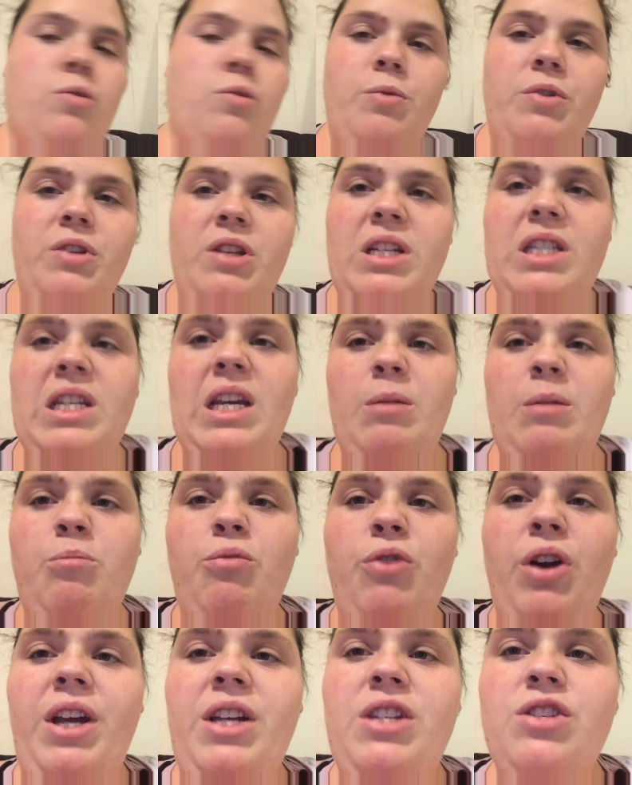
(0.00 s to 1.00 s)
were the same
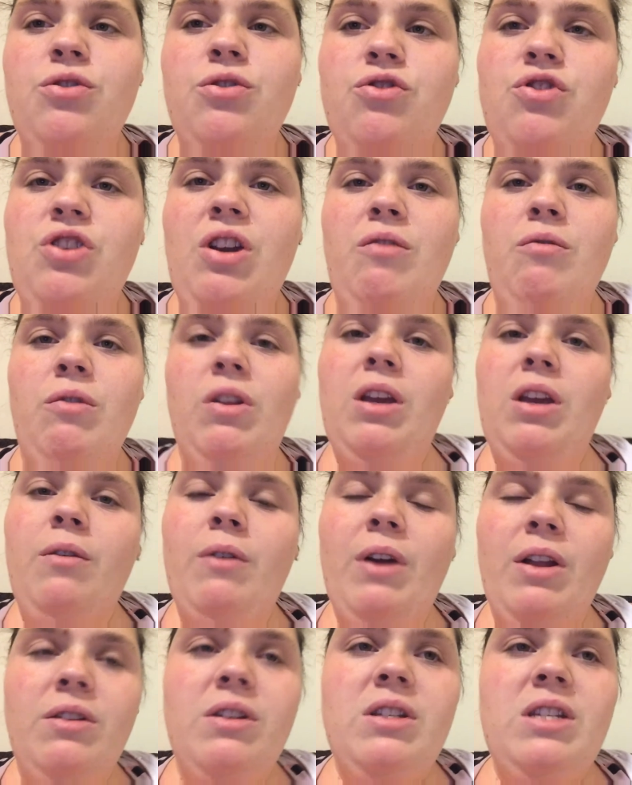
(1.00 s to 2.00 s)
price or generally
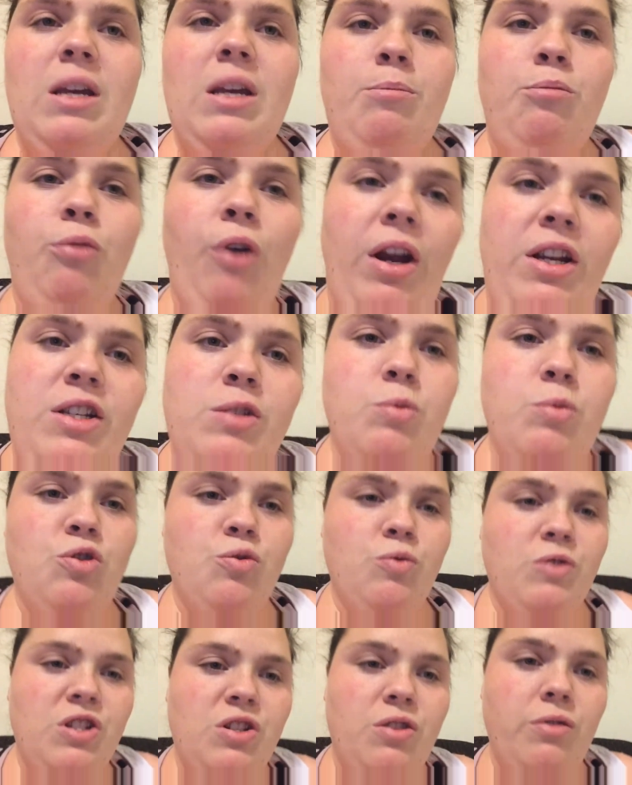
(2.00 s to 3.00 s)
around the same price,
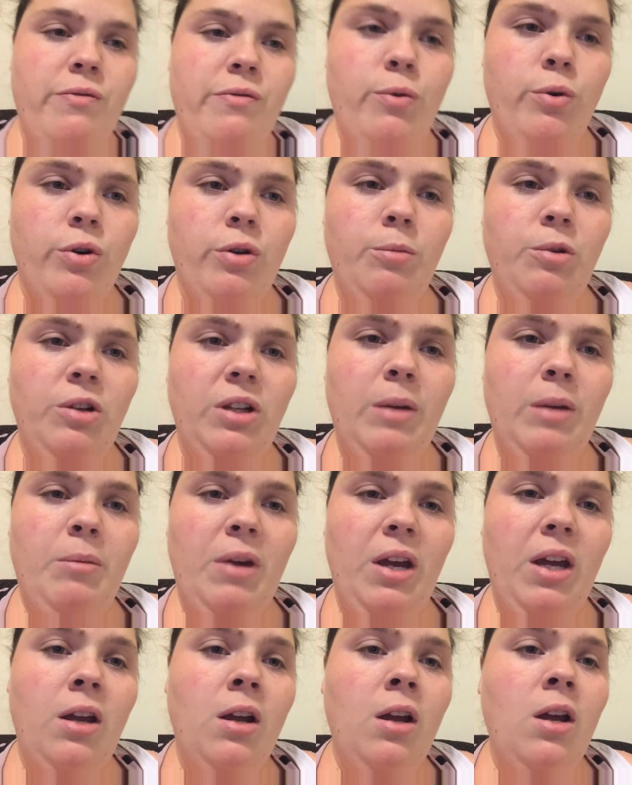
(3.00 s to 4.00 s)
which was an affordable
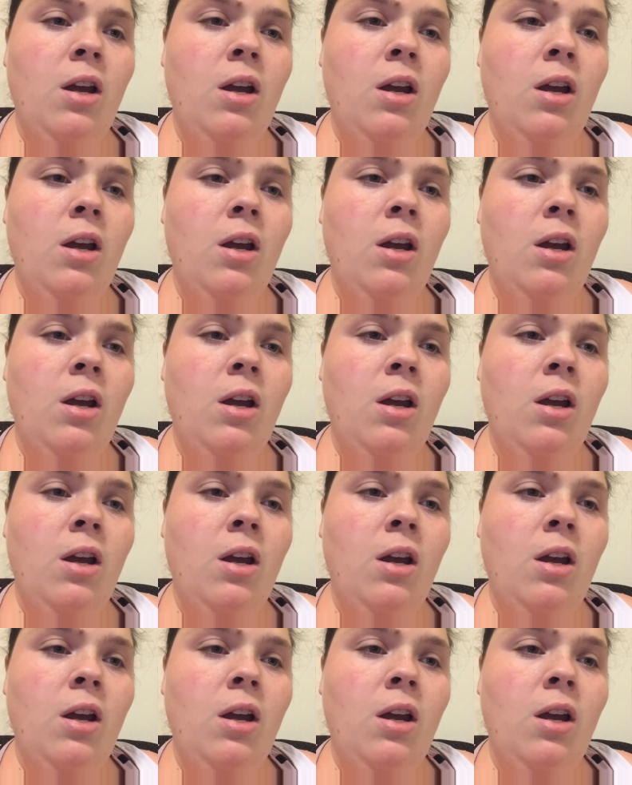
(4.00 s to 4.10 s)
limit,